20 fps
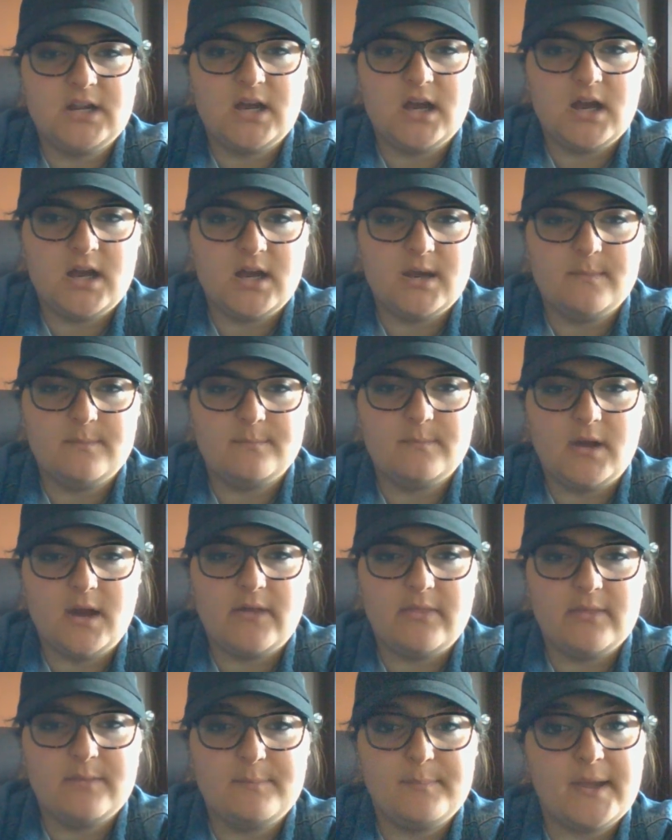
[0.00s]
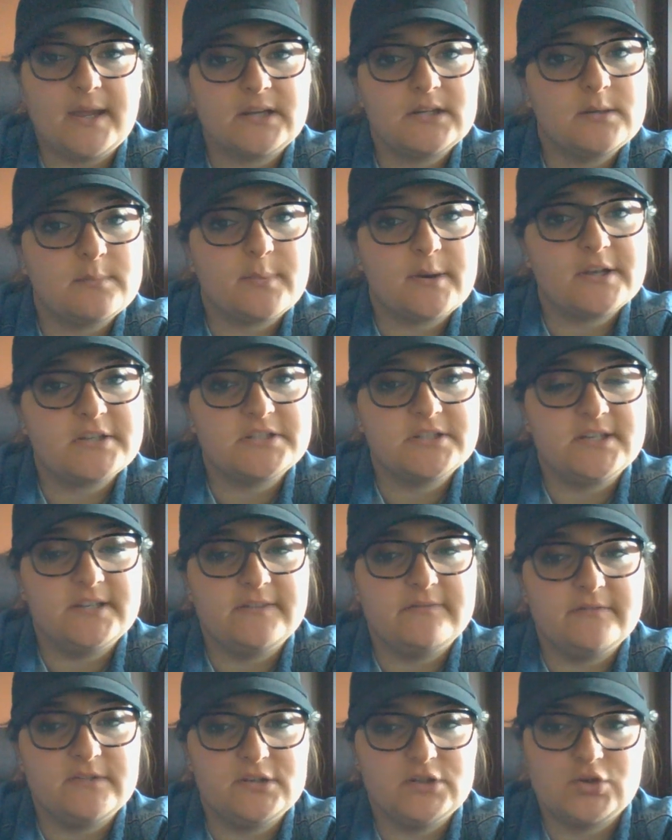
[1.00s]
on the Beck Depression
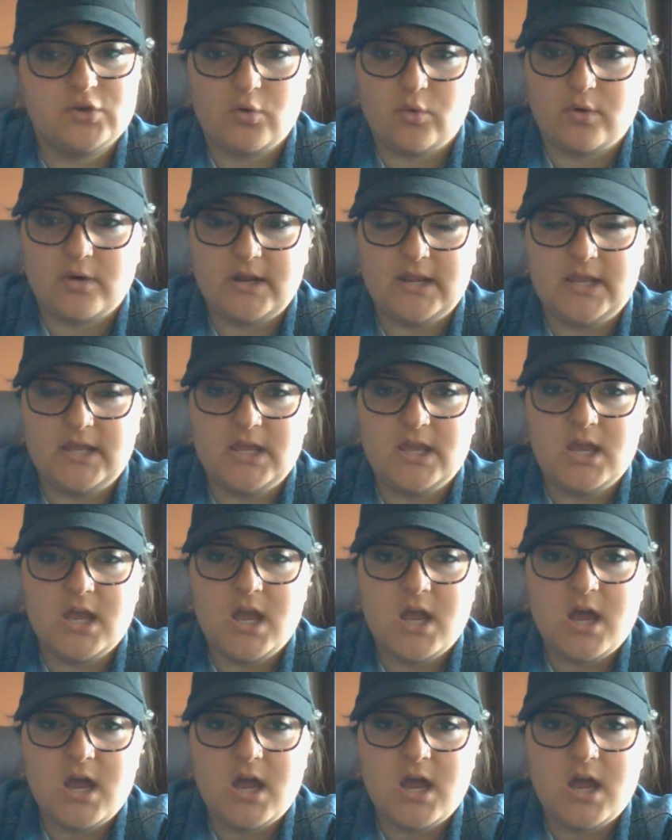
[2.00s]
Inventory.